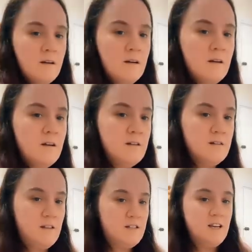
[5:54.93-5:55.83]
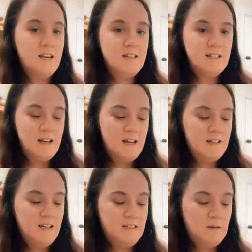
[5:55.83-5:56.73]
So the chicken's
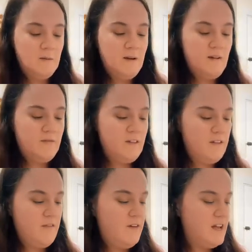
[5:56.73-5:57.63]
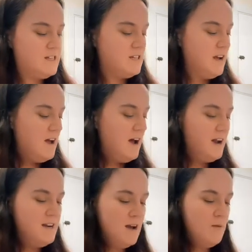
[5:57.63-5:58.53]
added with the veg, and
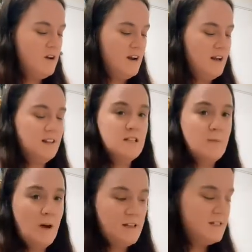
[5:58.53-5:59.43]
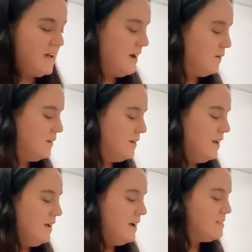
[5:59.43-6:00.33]
now we're going to add the spice. Now,
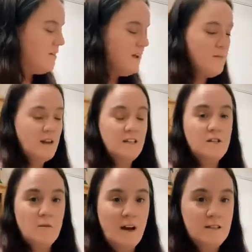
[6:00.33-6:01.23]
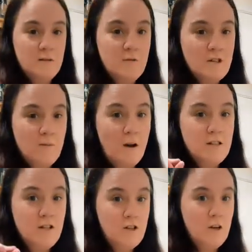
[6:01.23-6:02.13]
it's recommended you add as much spice as
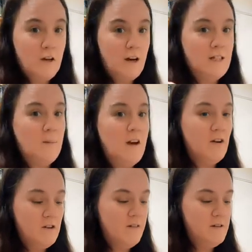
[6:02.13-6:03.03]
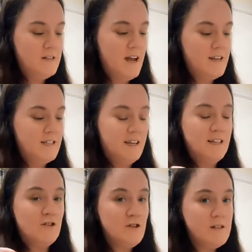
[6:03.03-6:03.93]
you like, depending on your taste, and it
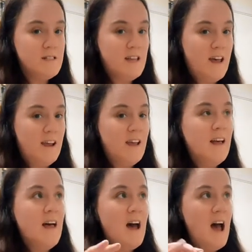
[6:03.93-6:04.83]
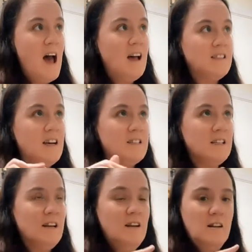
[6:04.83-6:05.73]
does say add as
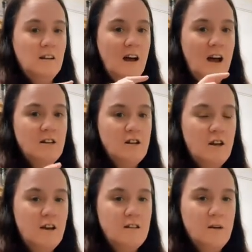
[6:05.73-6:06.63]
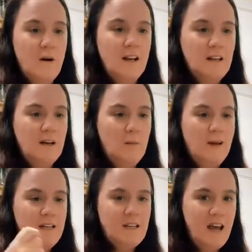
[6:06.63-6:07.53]
little as you like. So add a little bit,
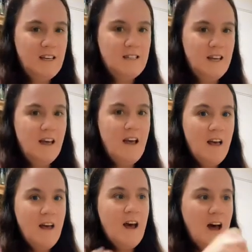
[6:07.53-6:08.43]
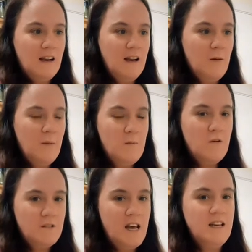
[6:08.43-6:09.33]
taste it, add a little bit more,
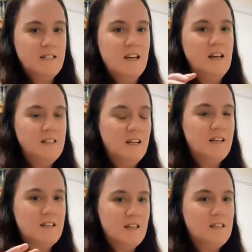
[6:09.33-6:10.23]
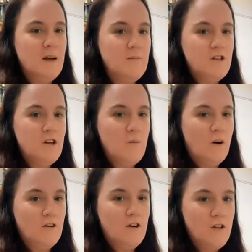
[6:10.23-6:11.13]
taste it, until it's at the temperature you want.
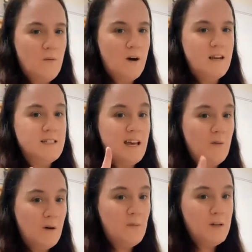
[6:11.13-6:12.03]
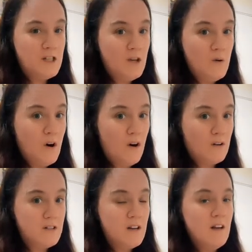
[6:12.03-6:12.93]
Otherwise, it will be too hot.
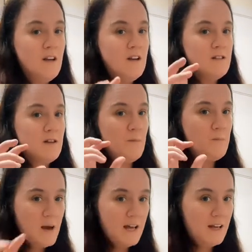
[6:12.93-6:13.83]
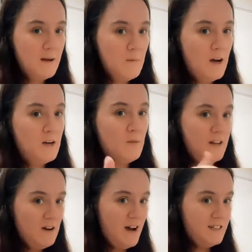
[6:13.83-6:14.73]
So bear that in mind when you're
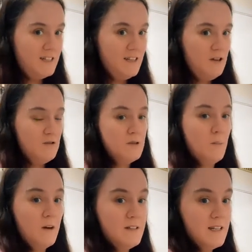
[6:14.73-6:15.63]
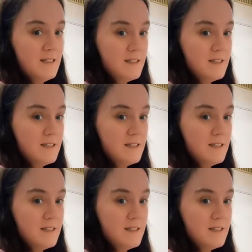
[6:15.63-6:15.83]
adding in your spices.